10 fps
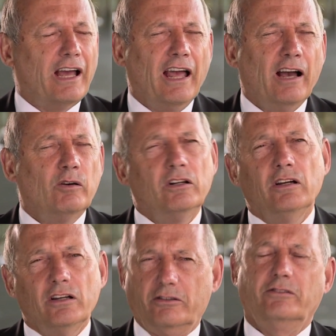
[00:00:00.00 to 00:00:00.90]
how on
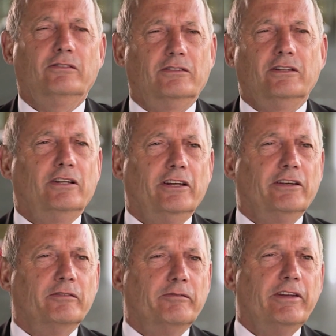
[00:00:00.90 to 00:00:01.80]
earth did he
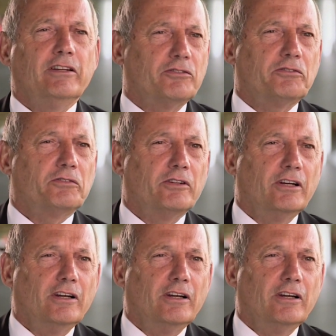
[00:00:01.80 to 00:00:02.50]
convince